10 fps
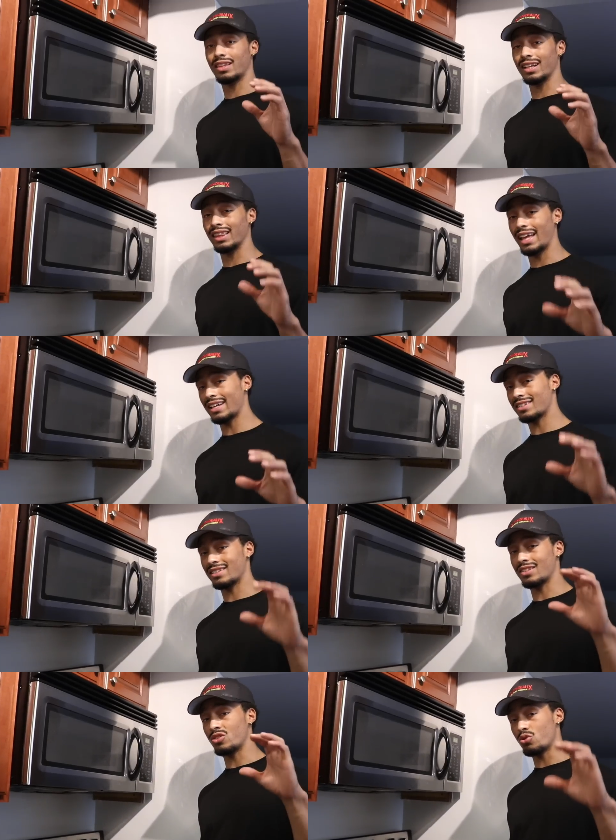the less
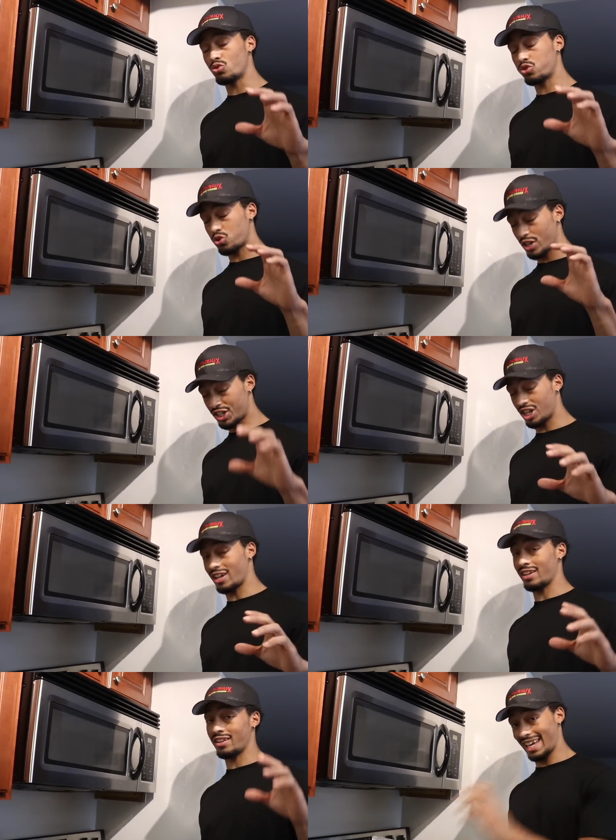nutrition
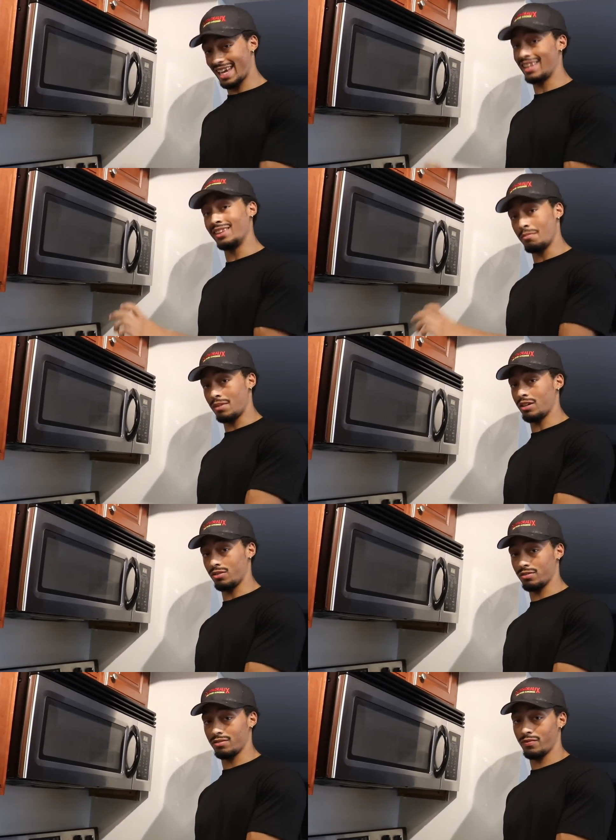in the meal.
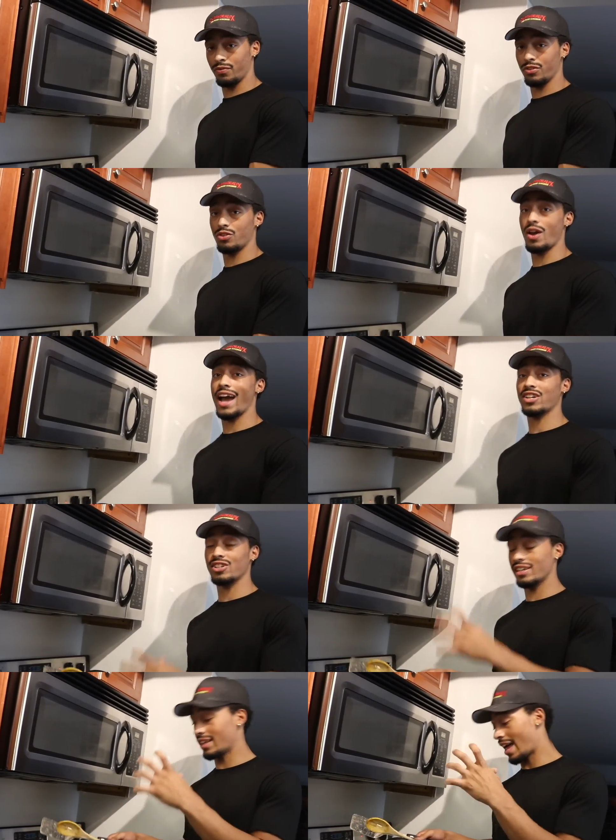You
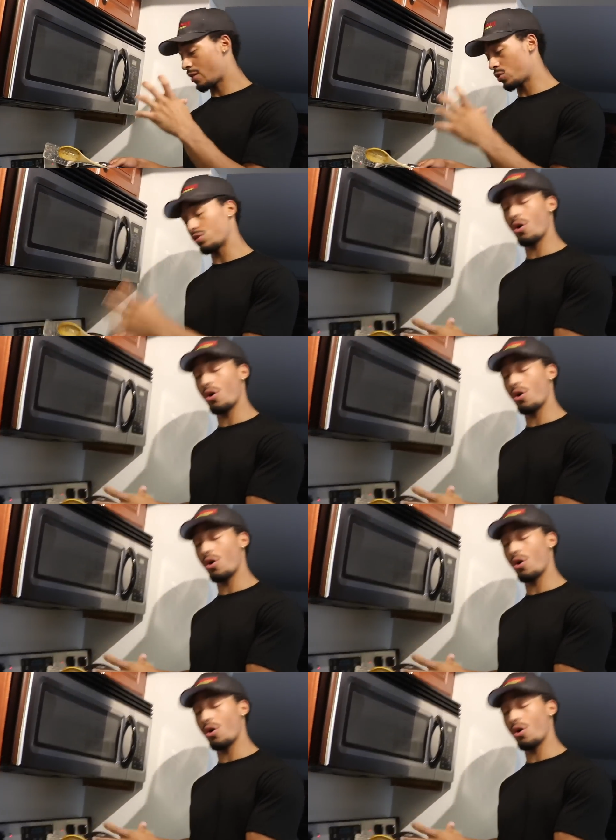actually, like when you